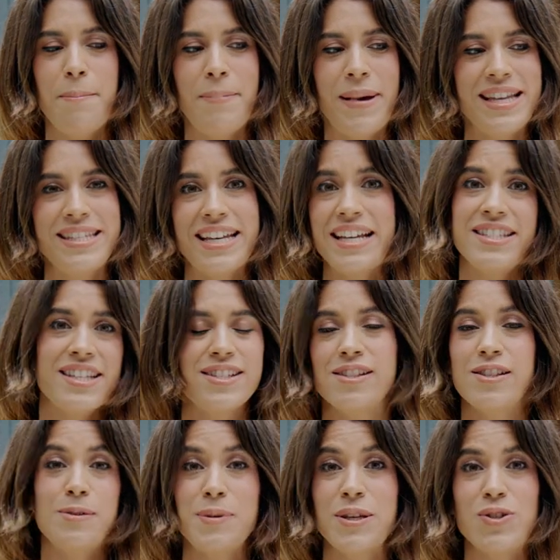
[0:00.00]
My dad
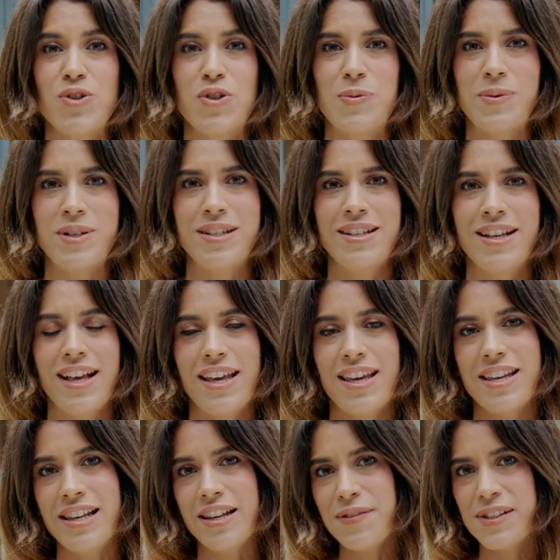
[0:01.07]
doesn't speak German.
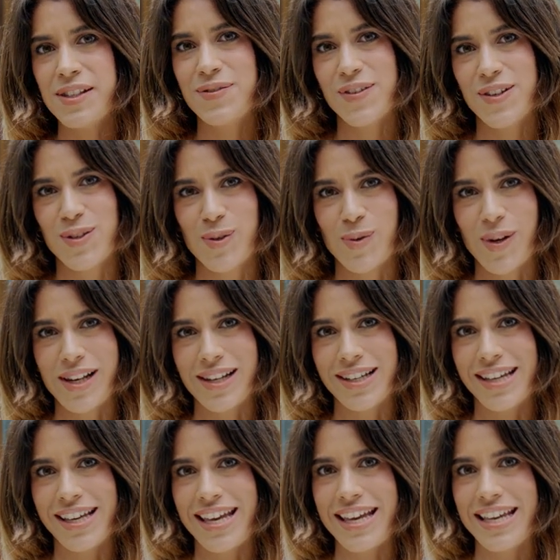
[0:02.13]
He lives in
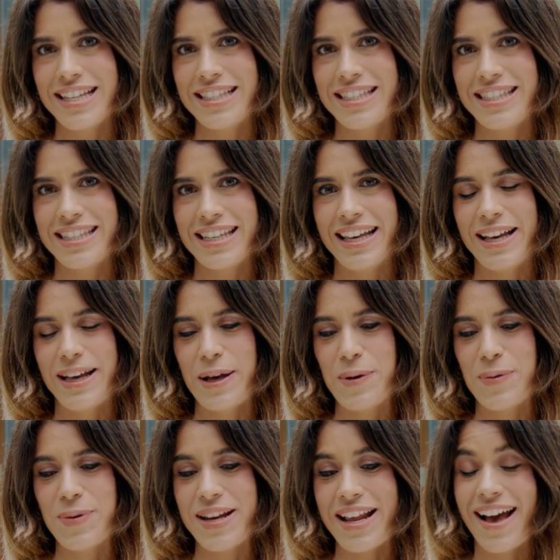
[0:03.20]
Venezuela, and uh,
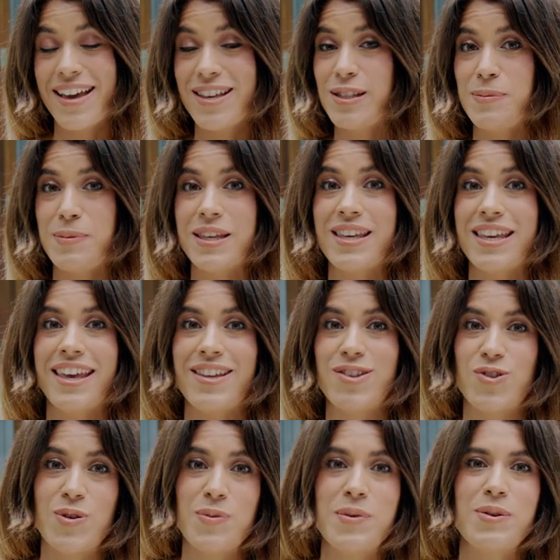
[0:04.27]
when I speak
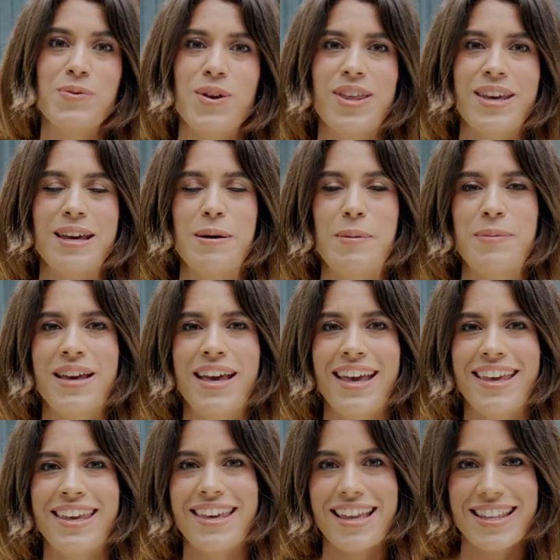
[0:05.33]
German with him,
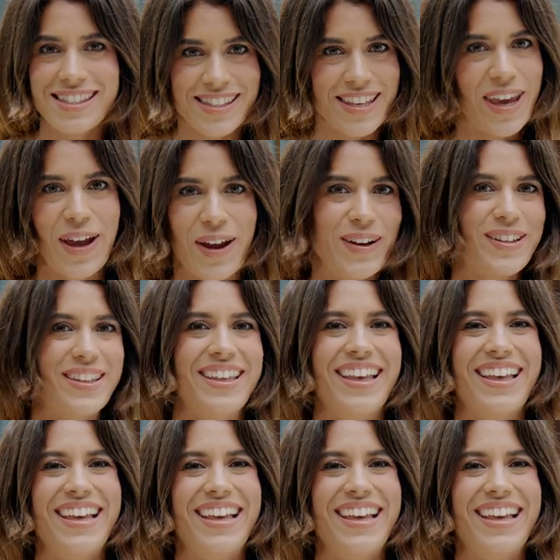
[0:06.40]
he gets scared.